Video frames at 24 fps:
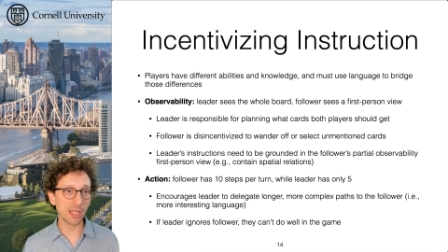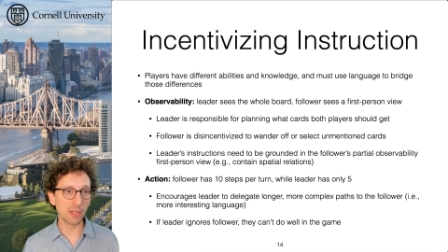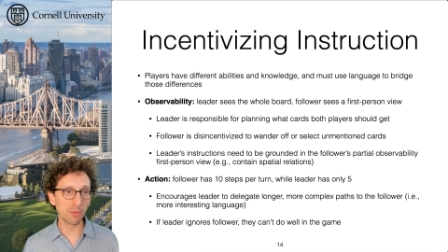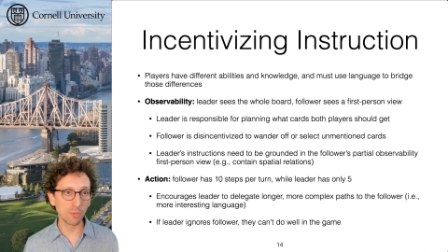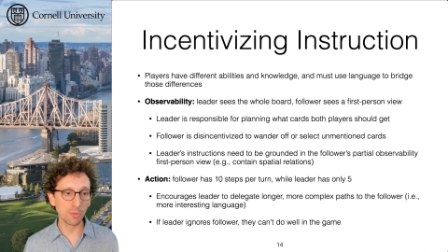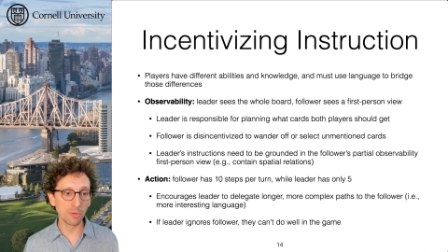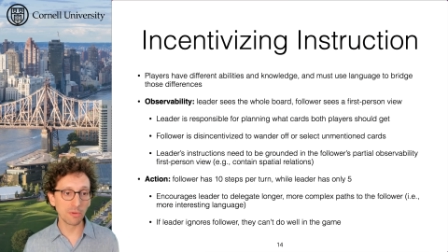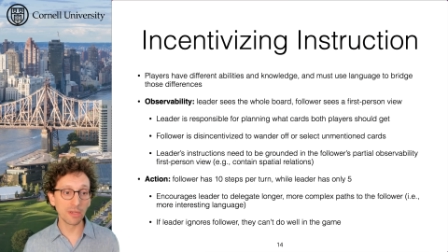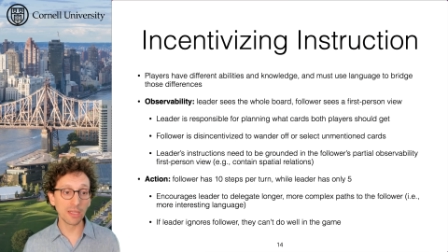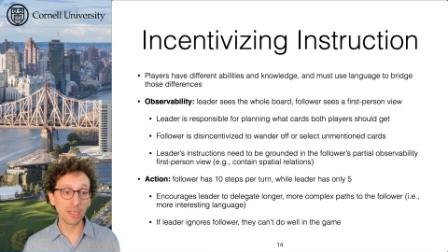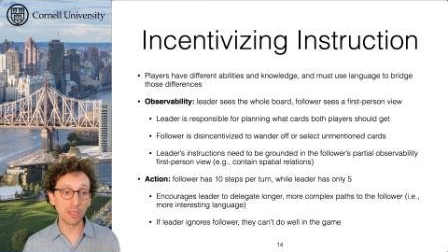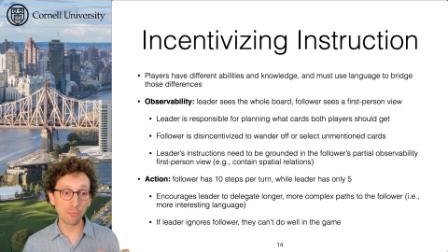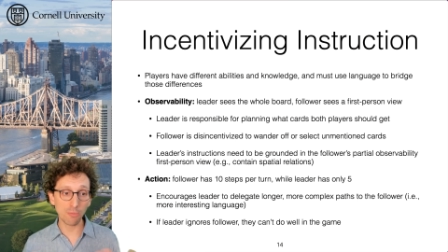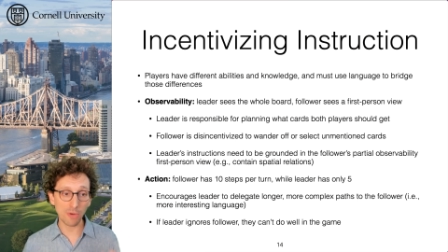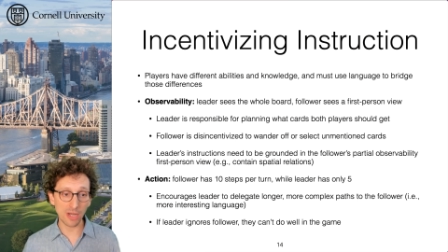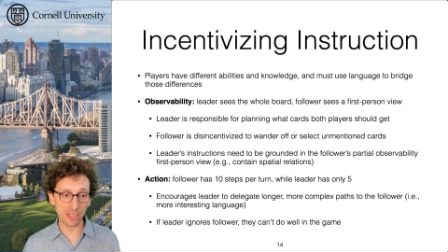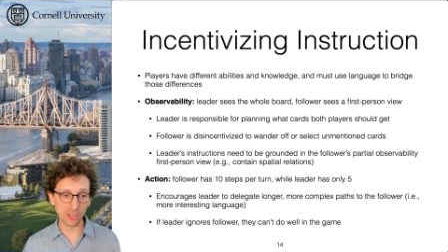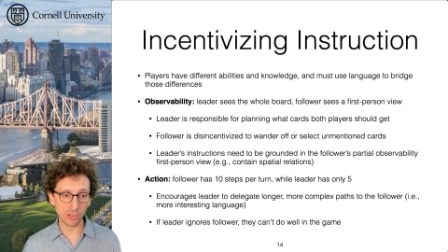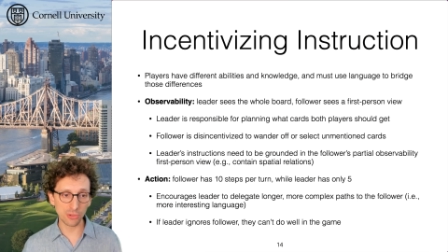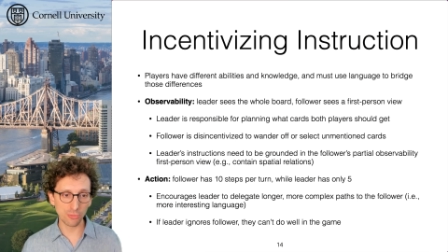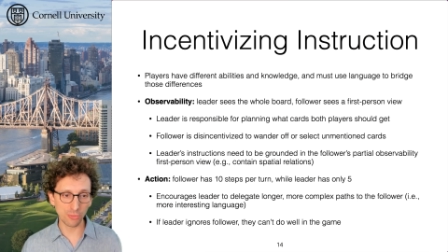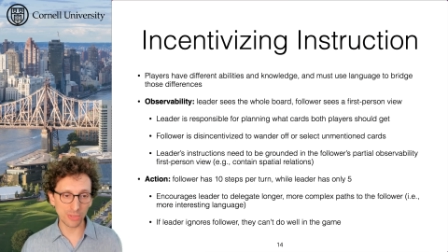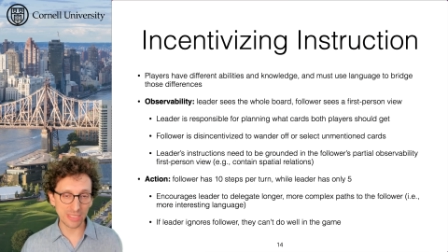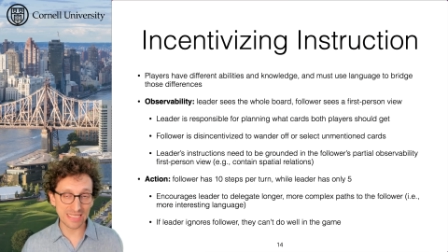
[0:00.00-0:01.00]
and we really
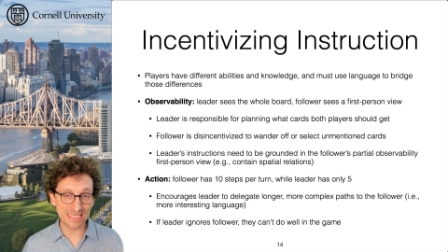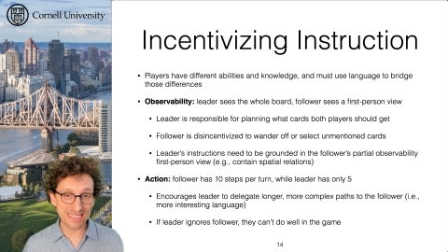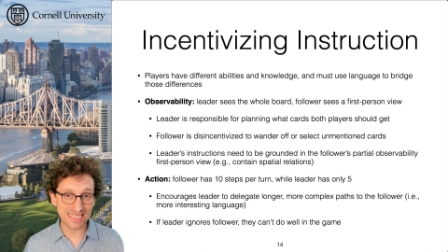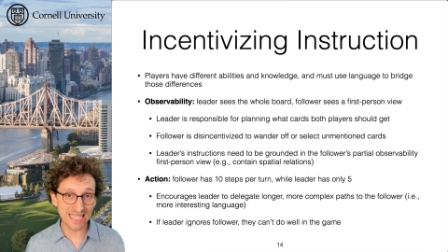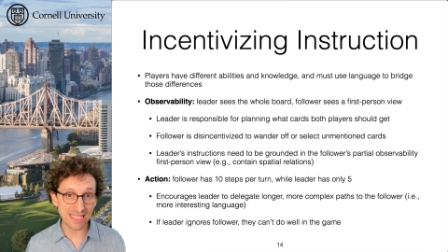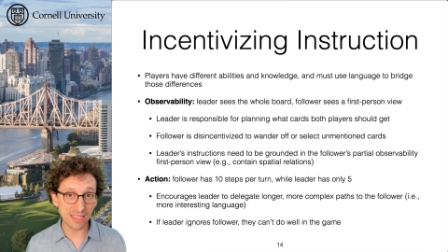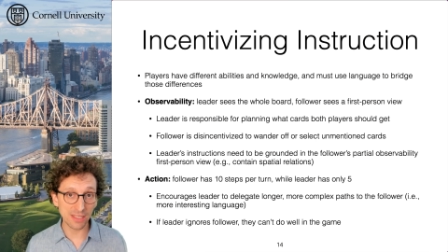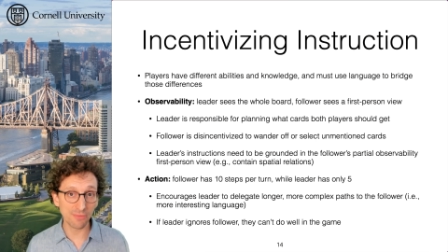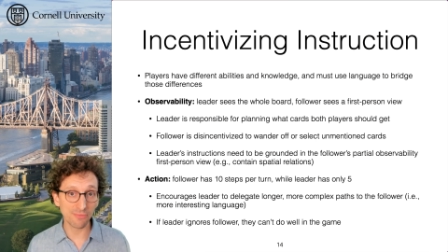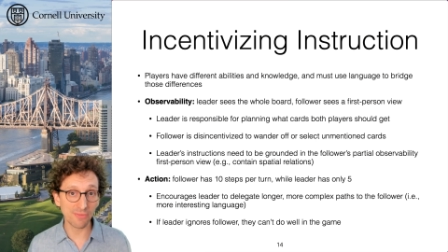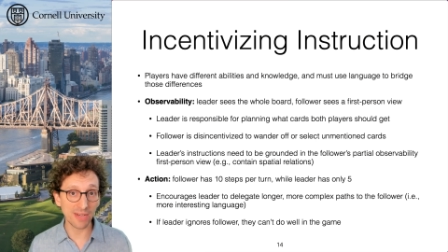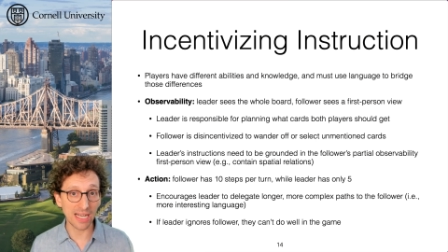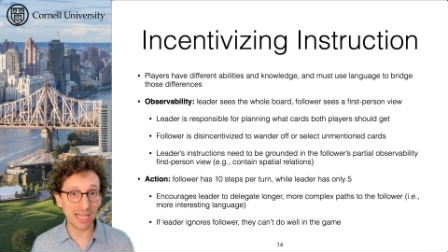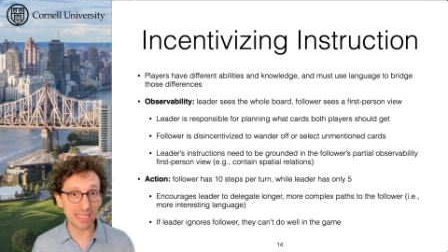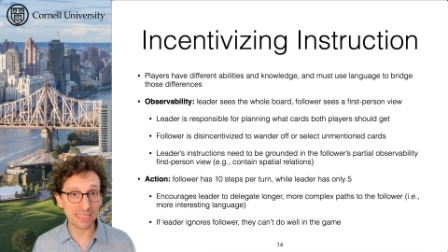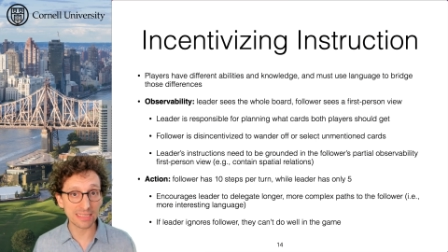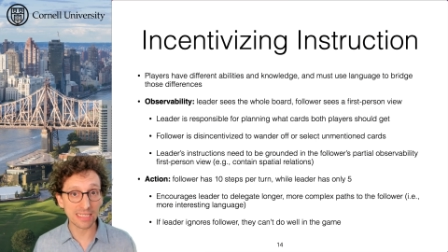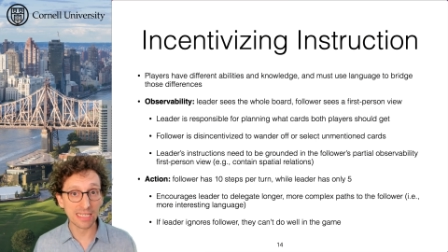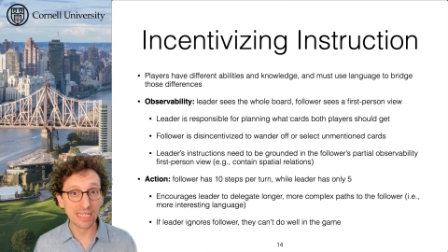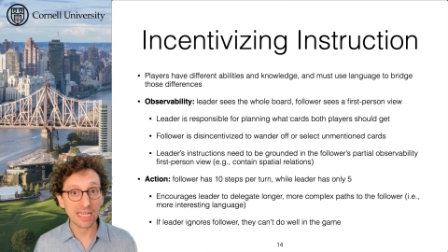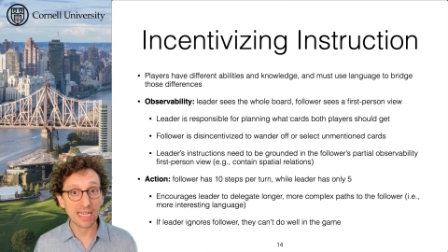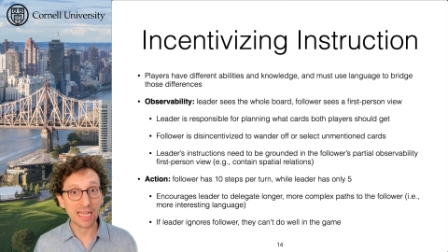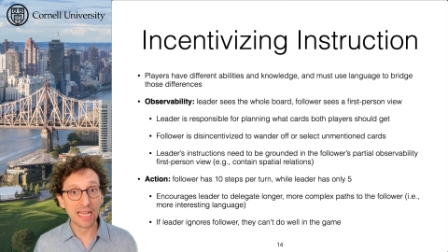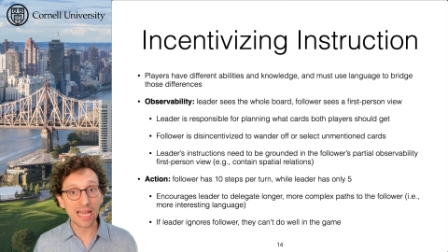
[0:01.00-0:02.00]
want to
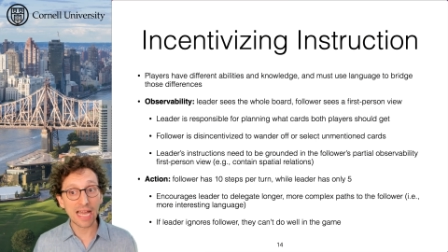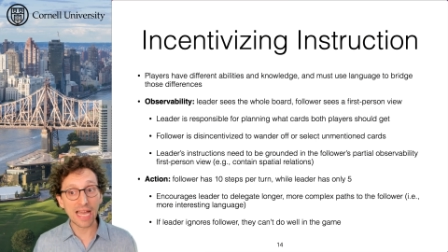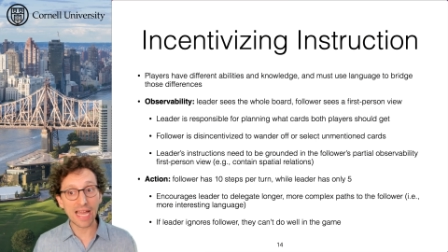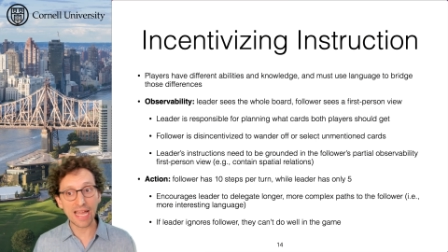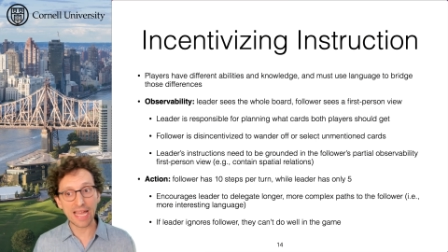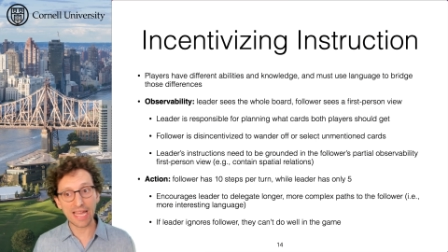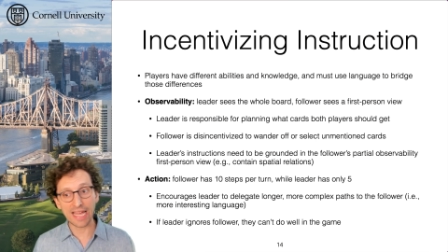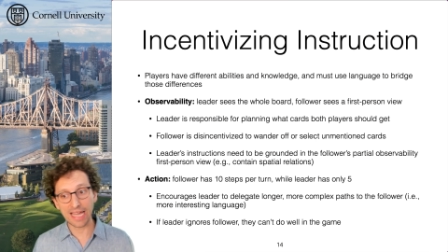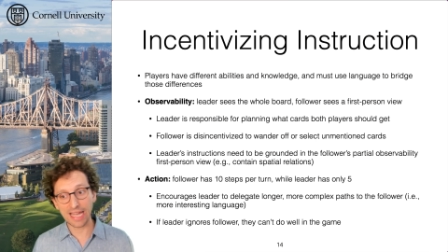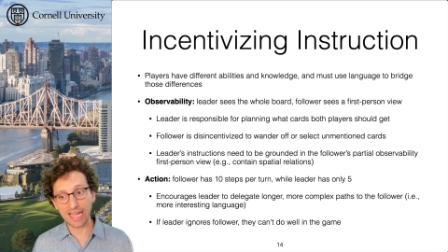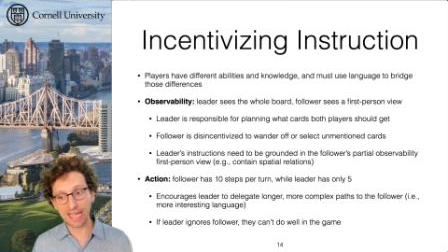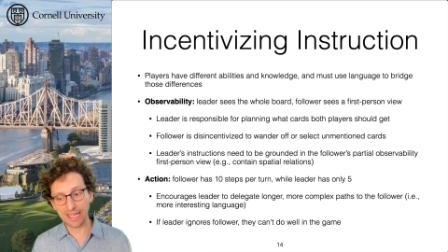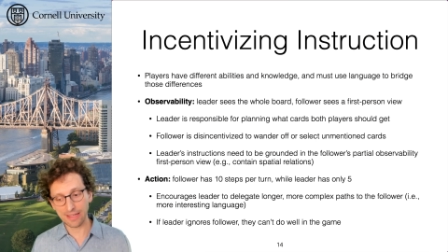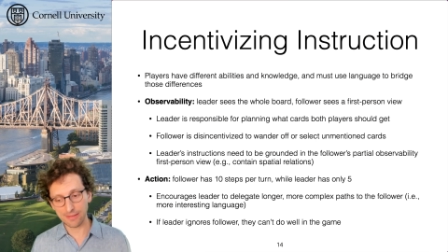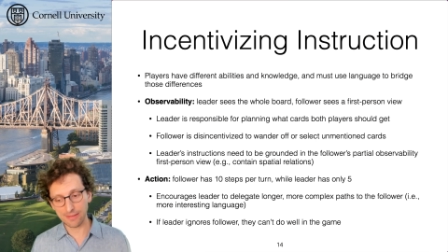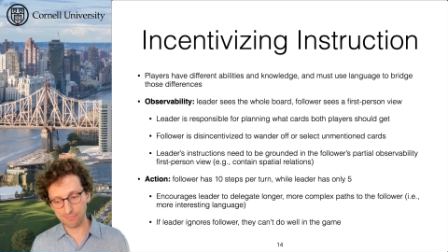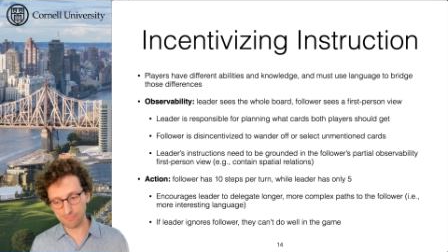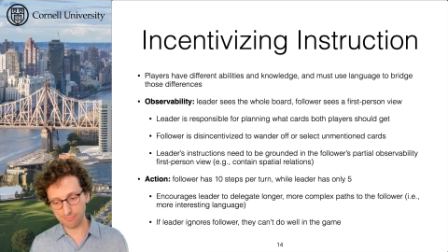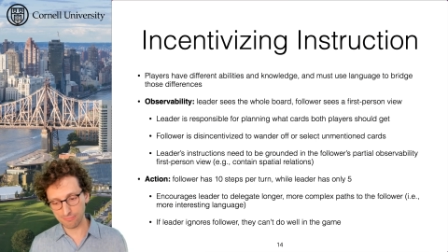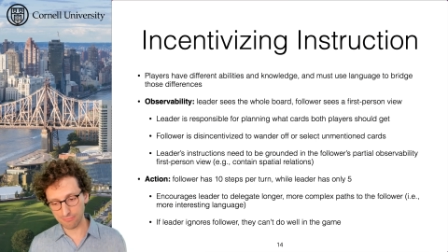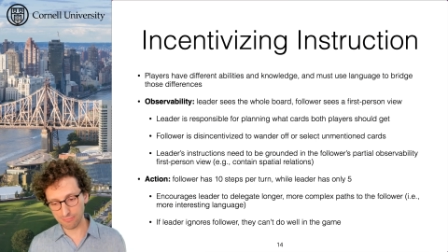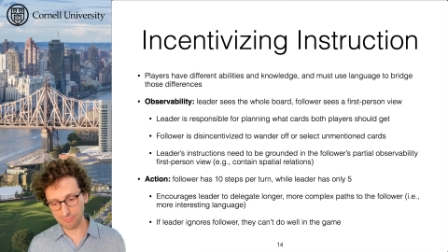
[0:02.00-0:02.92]
incentivize a